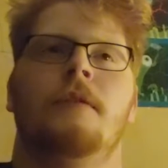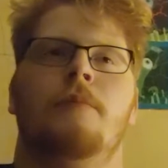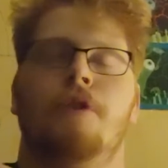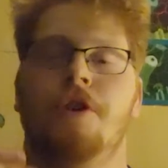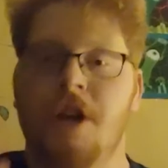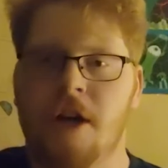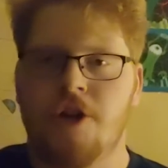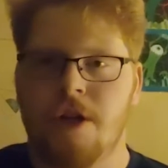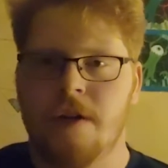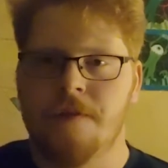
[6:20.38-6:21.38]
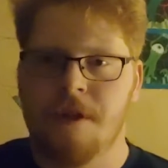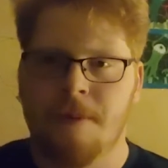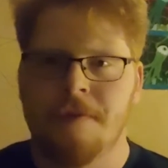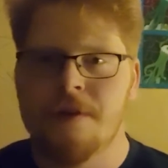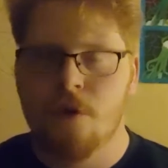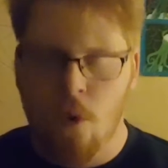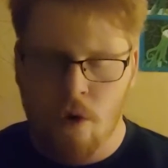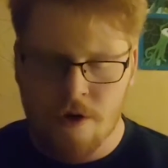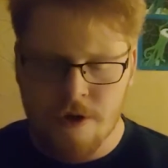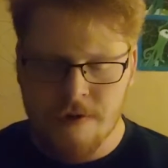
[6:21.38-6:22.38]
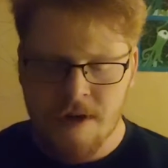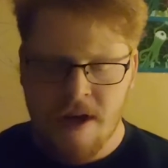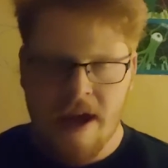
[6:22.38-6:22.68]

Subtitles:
production of some of these cordages,